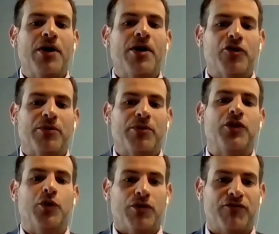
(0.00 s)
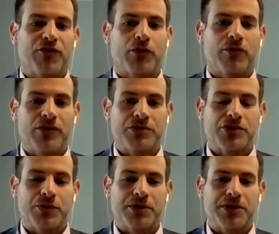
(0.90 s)
there will be fewer and fewer of those
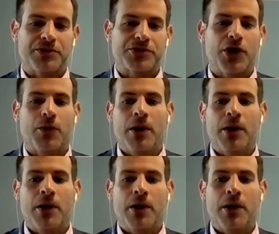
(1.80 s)
newer deals. So,